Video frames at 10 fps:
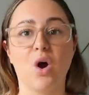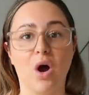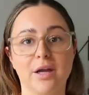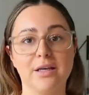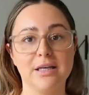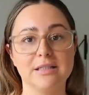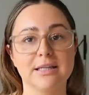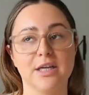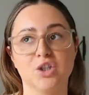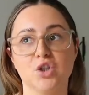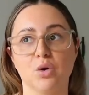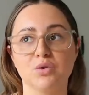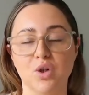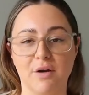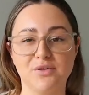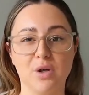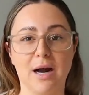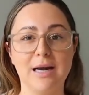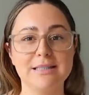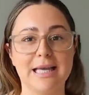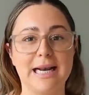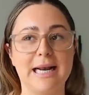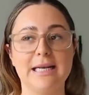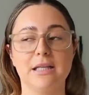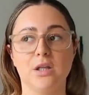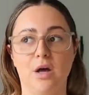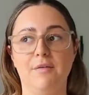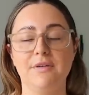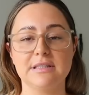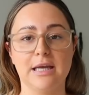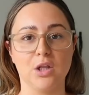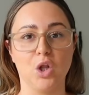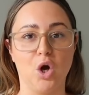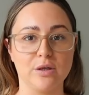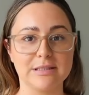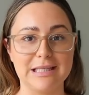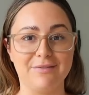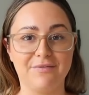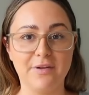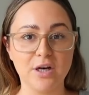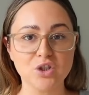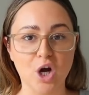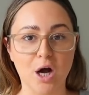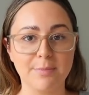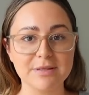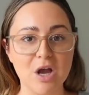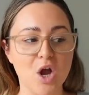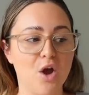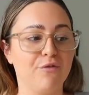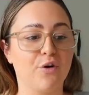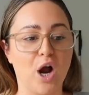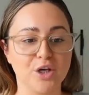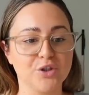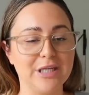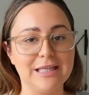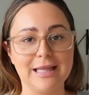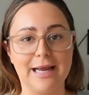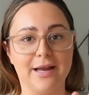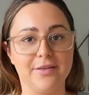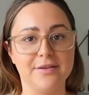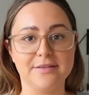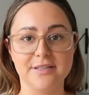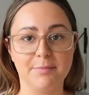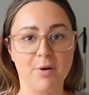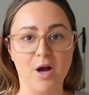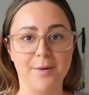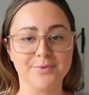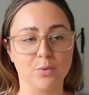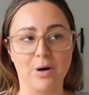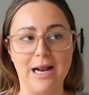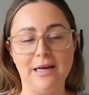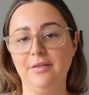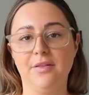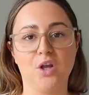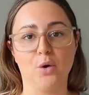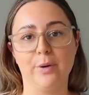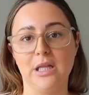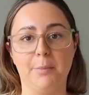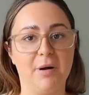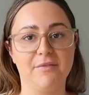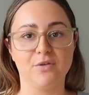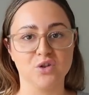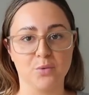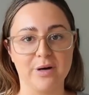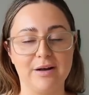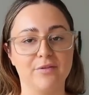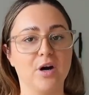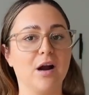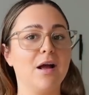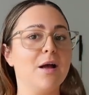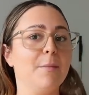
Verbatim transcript: cotton is like so soft you guys and i love these like long sleeve fitted tops for underneath like the zip ups or anything that you're wearing like puffers or whatever